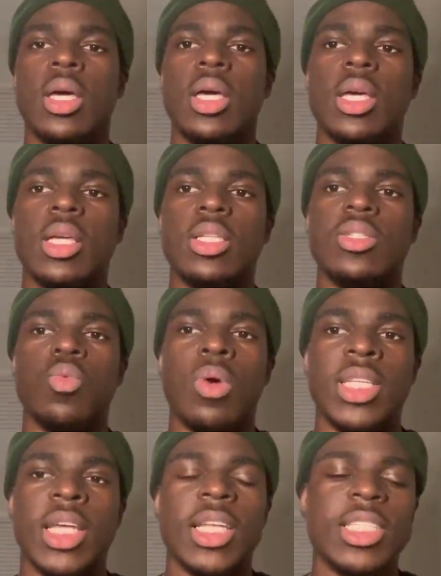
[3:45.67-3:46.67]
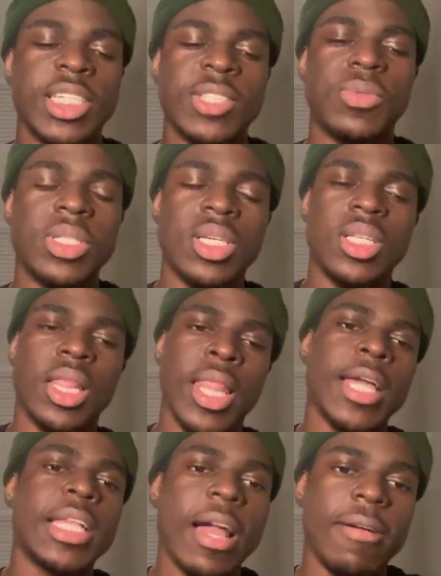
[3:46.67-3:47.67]
is one that I didn't really
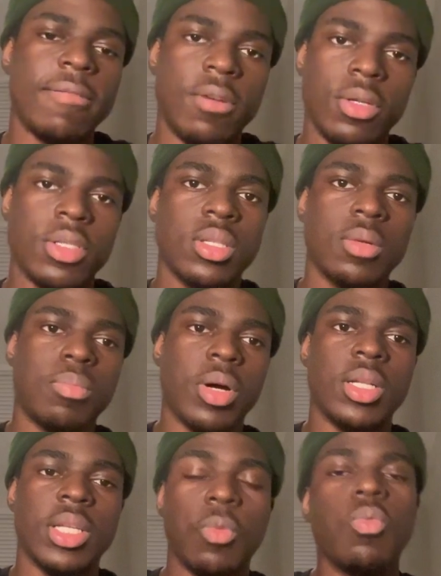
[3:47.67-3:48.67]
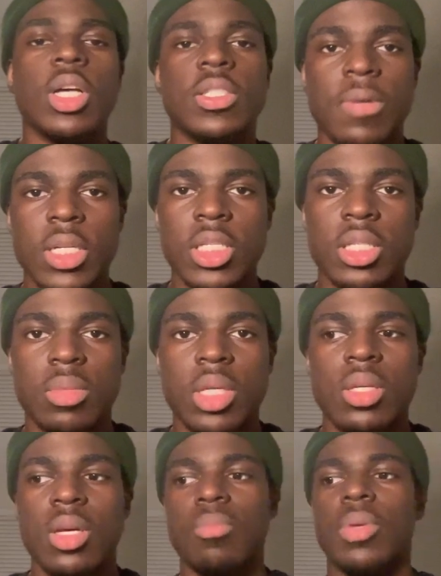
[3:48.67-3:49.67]
like at first, but it was funny to
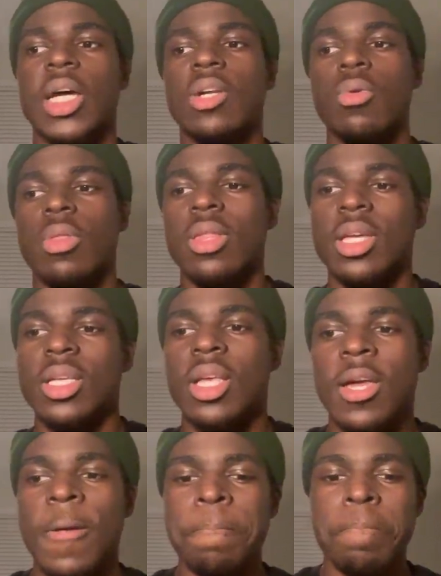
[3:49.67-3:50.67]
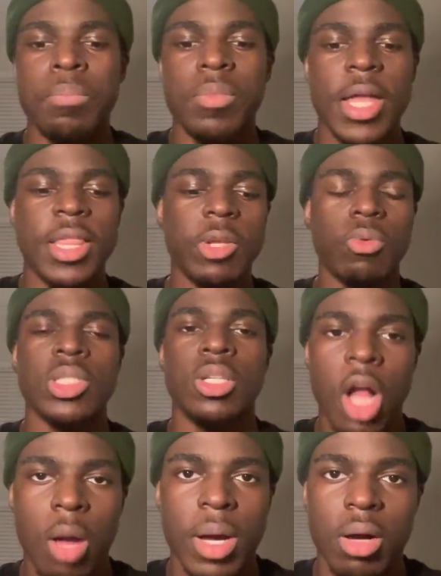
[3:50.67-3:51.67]
me. But I don't think, I think it was a
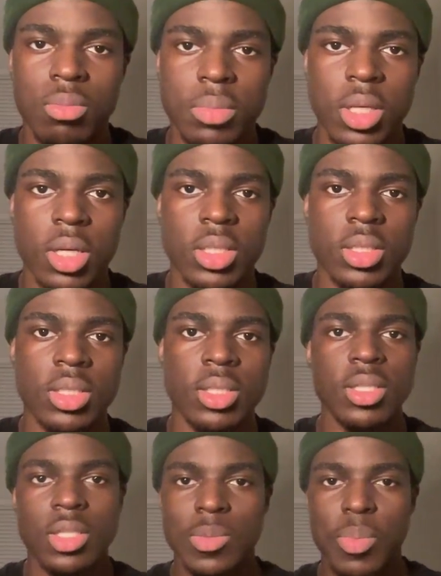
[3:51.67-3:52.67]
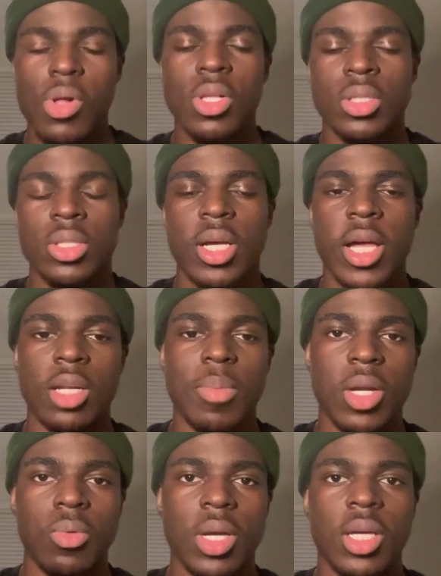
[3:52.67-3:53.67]
cop out because spoilers ahead,
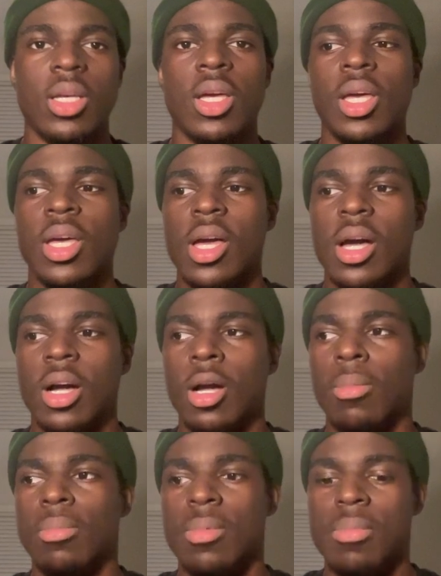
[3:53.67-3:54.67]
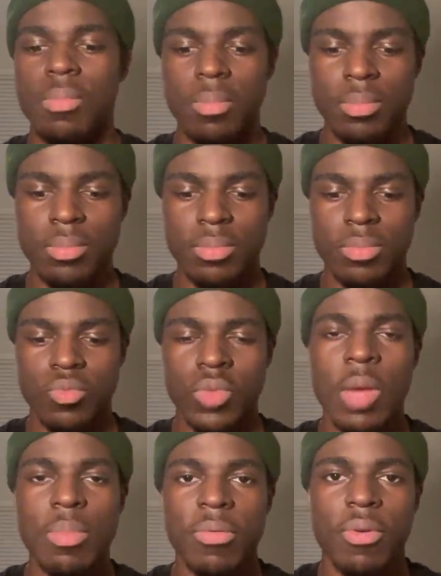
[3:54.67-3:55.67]
by the way. Um,
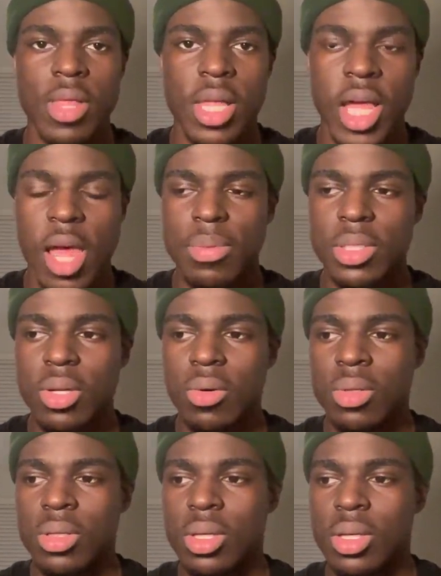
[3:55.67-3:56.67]
right before that episode,